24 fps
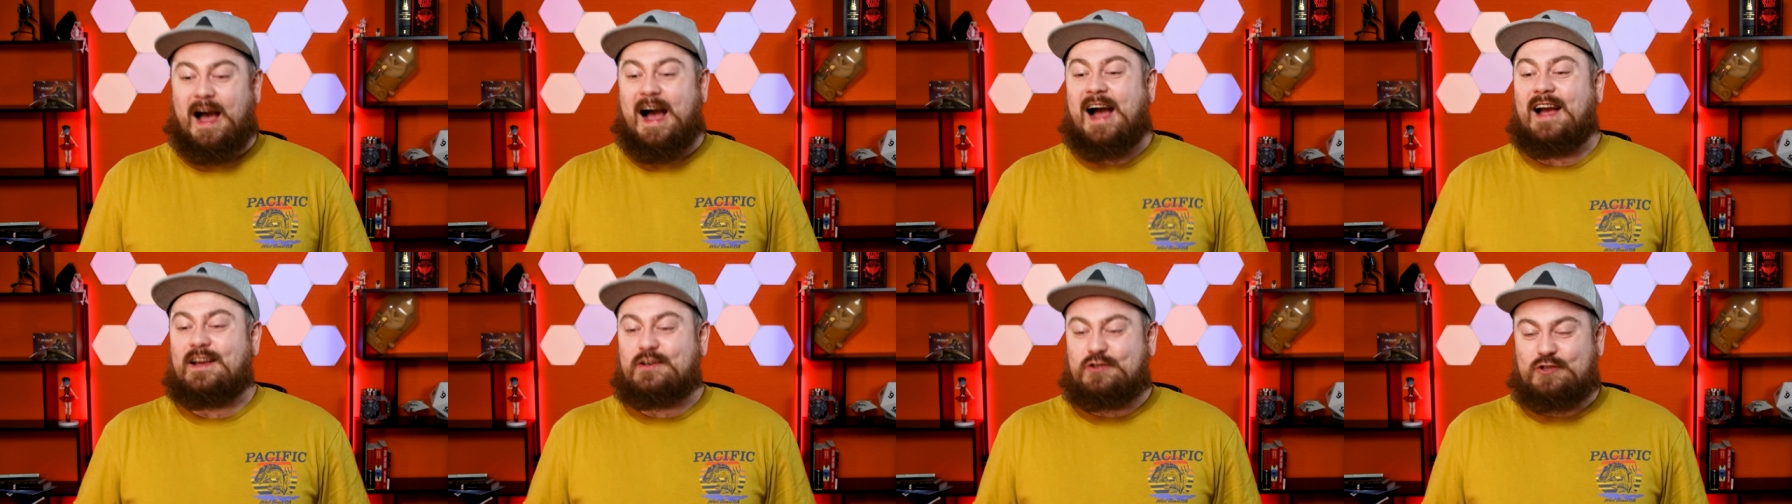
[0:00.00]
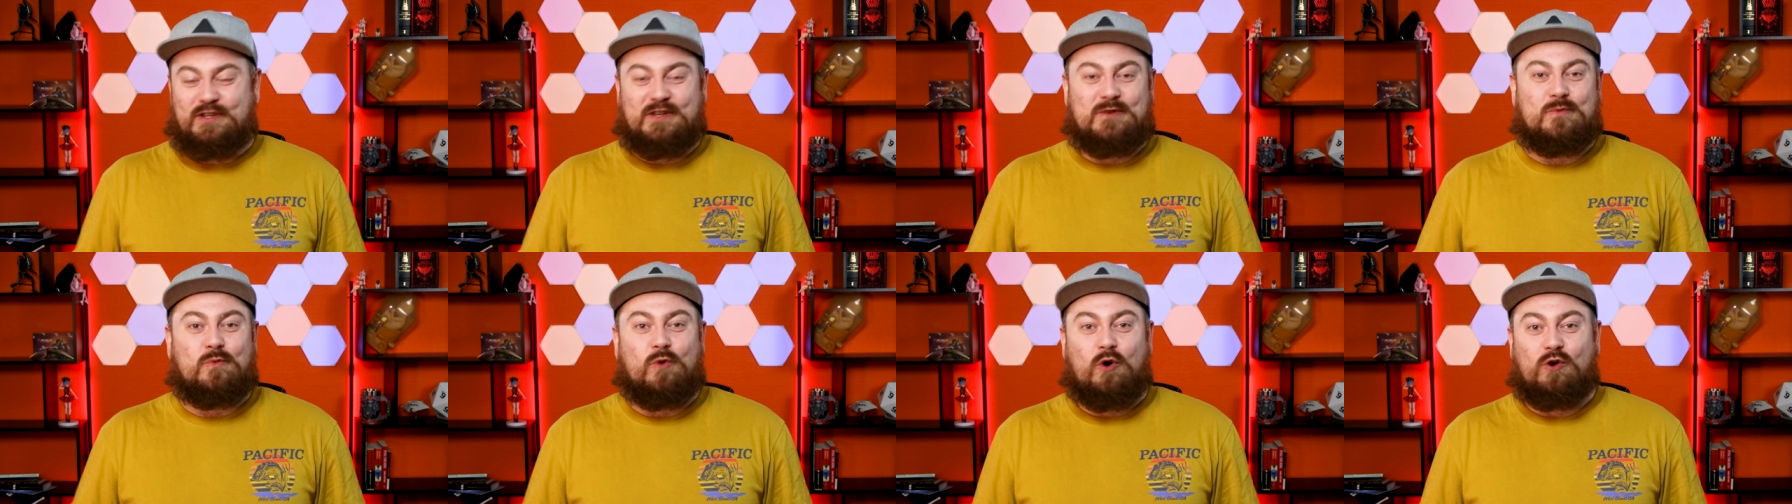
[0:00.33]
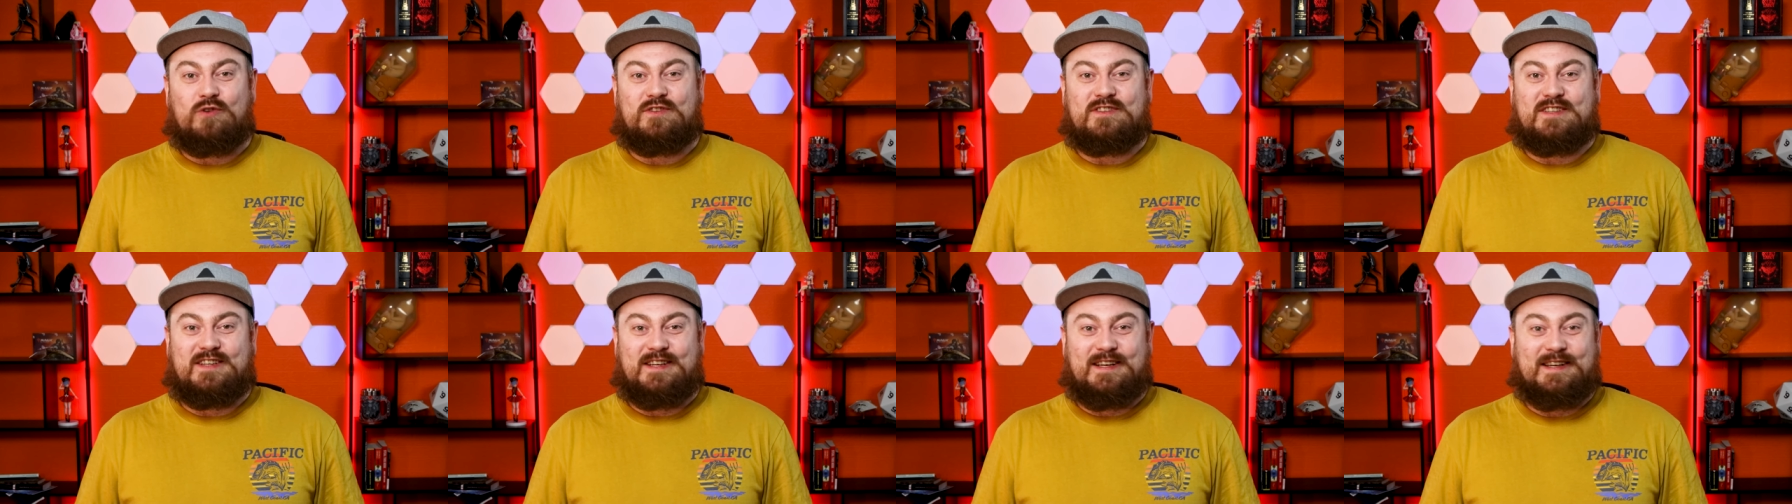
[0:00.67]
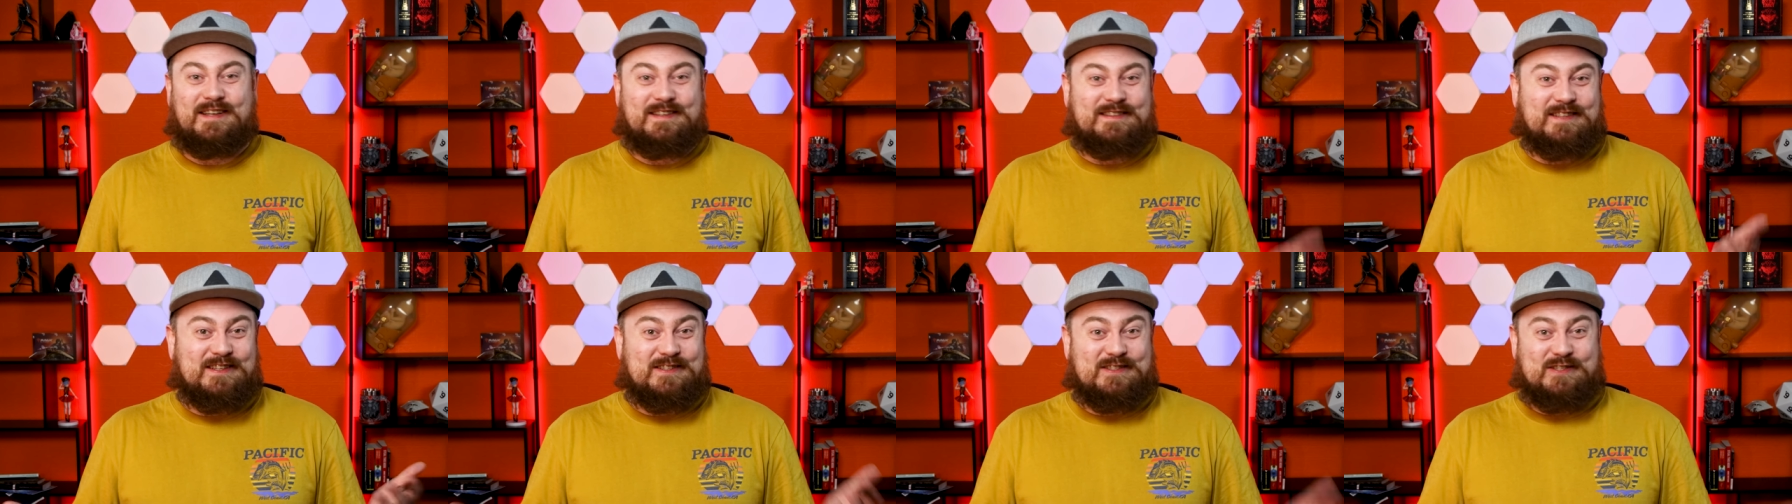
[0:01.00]
actually
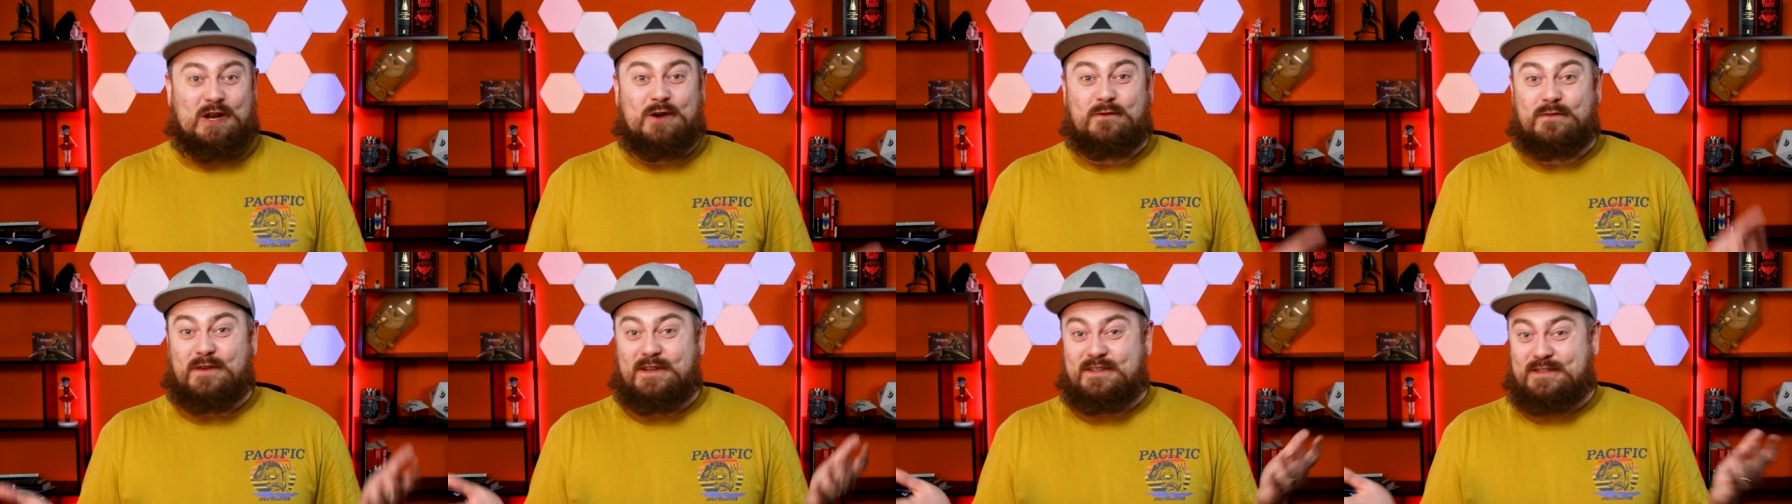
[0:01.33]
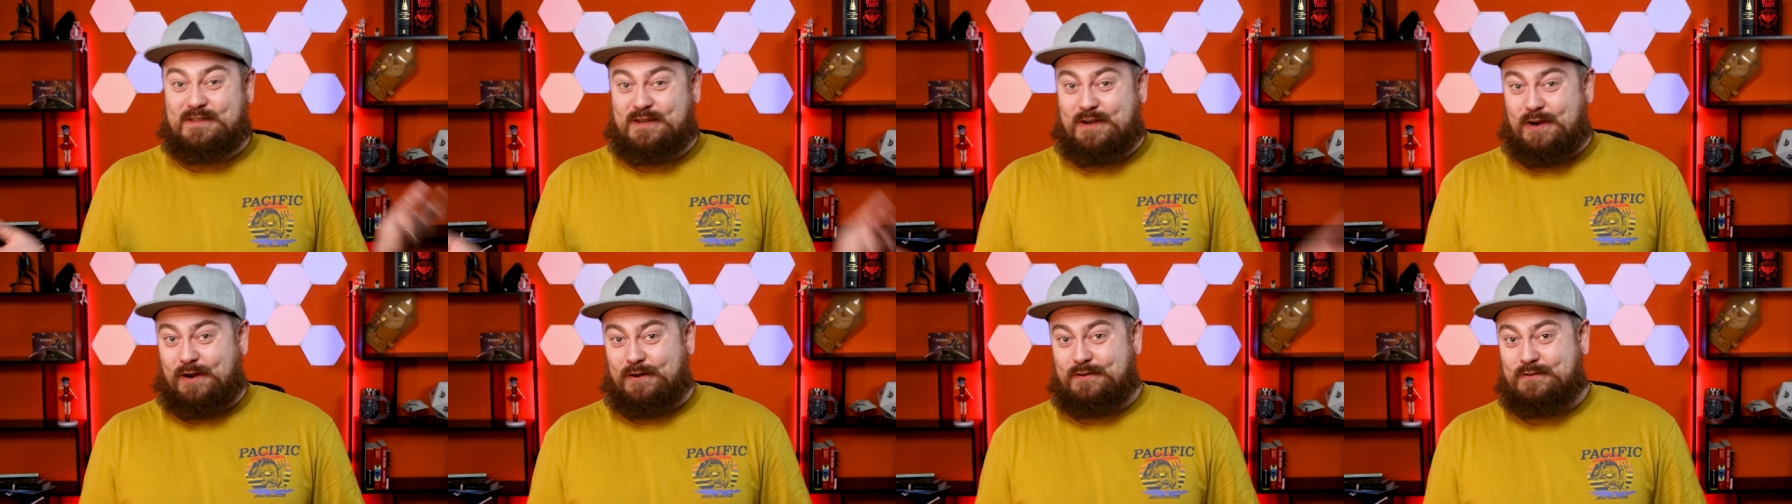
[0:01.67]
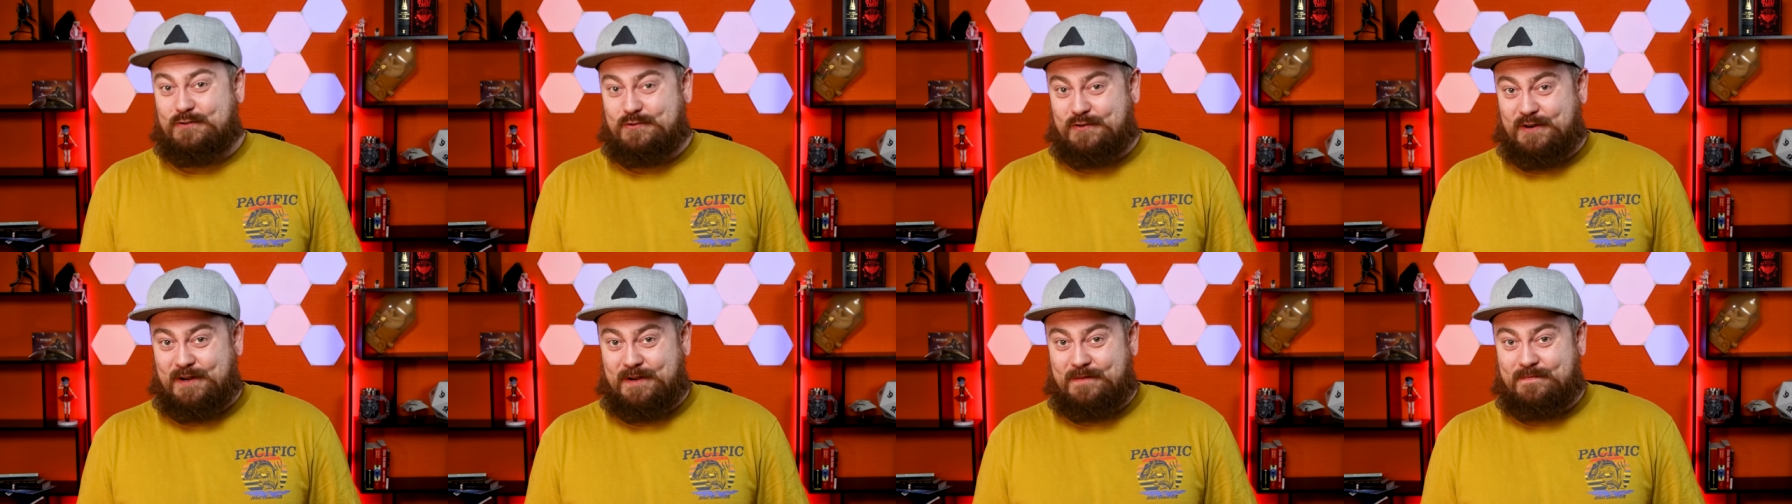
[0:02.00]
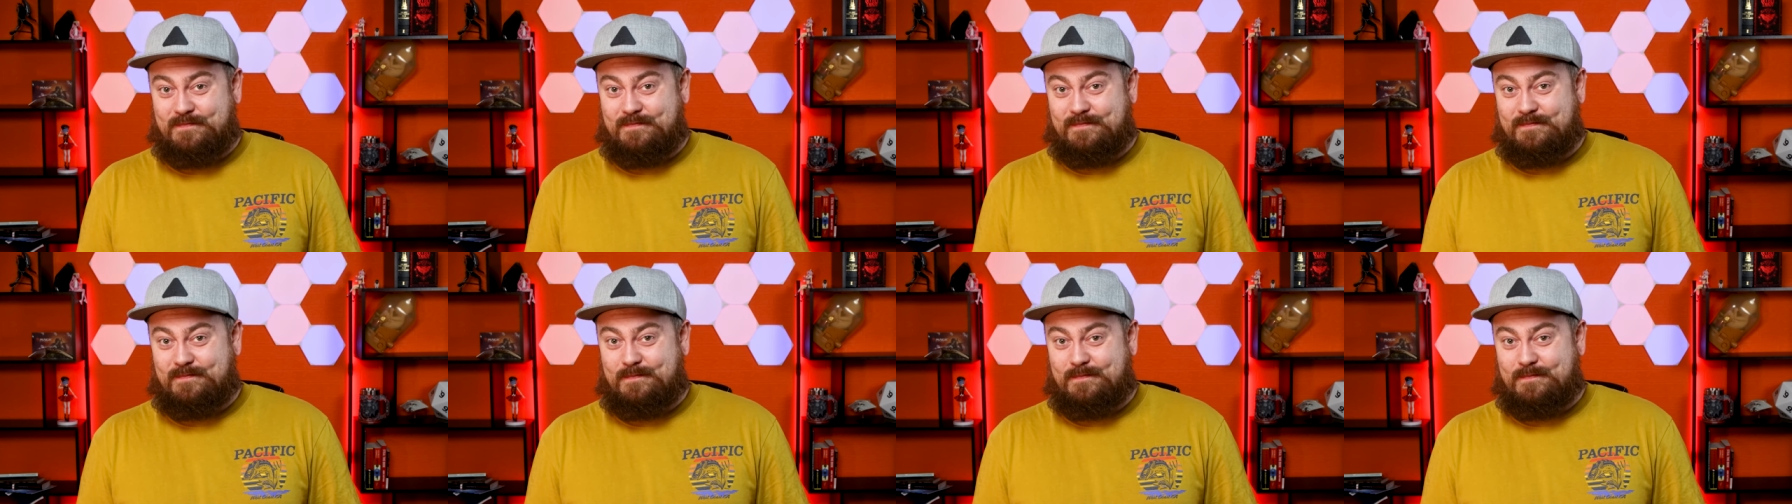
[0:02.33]
wanting to serve his country.